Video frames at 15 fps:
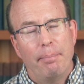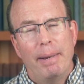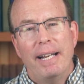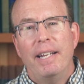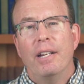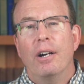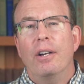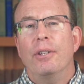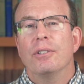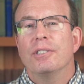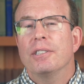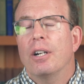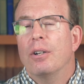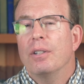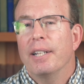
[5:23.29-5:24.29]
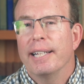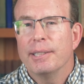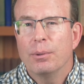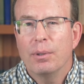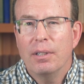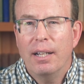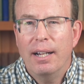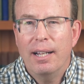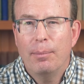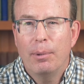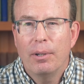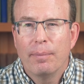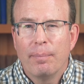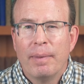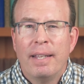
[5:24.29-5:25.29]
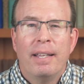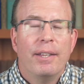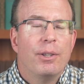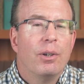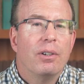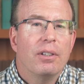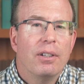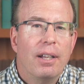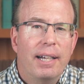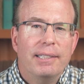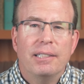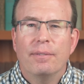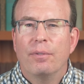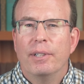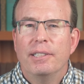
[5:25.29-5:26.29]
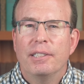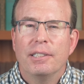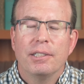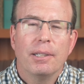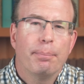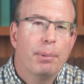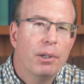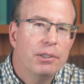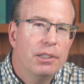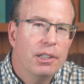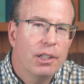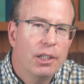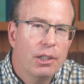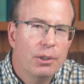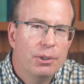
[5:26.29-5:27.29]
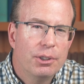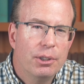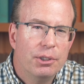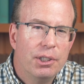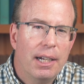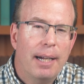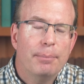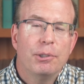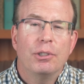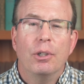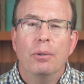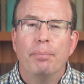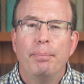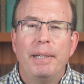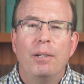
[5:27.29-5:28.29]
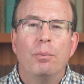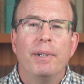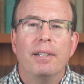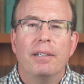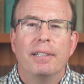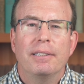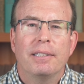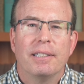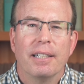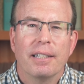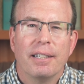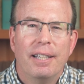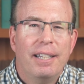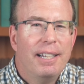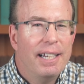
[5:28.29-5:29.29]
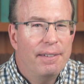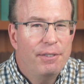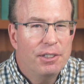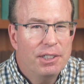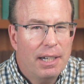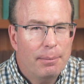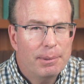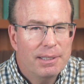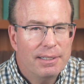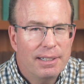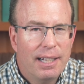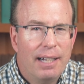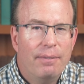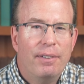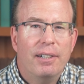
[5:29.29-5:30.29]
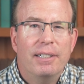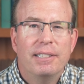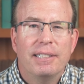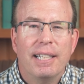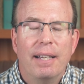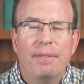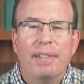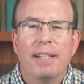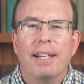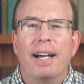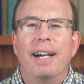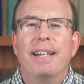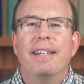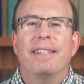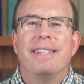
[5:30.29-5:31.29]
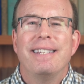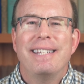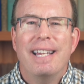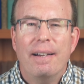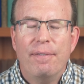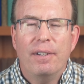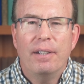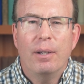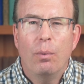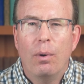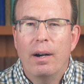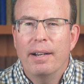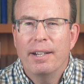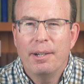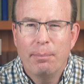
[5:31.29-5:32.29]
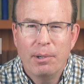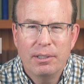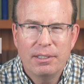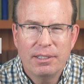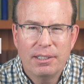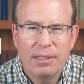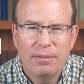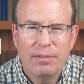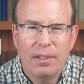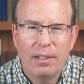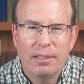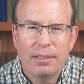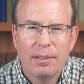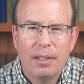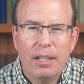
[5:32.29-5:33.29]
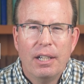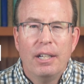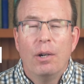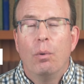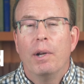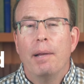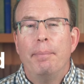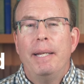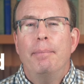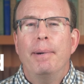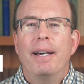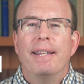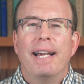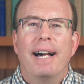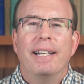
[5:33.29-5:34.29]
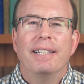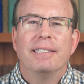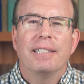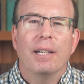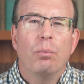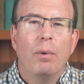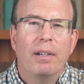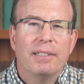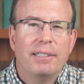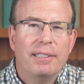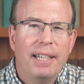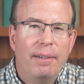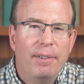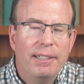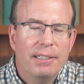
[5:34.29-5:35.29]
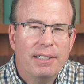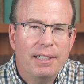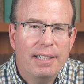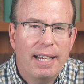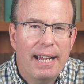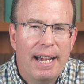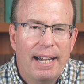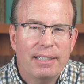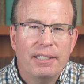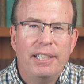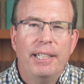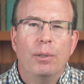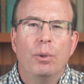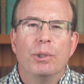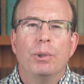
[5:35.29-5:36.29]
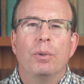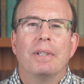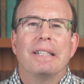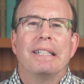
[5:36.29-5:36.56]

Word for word: many others are less reliable. There are lots of reasons a person could lose their job, so be realistic. If your job is not very safe, then I'd definitely want an emergency fund. What I mean by that is I'd want savings in cash equal to at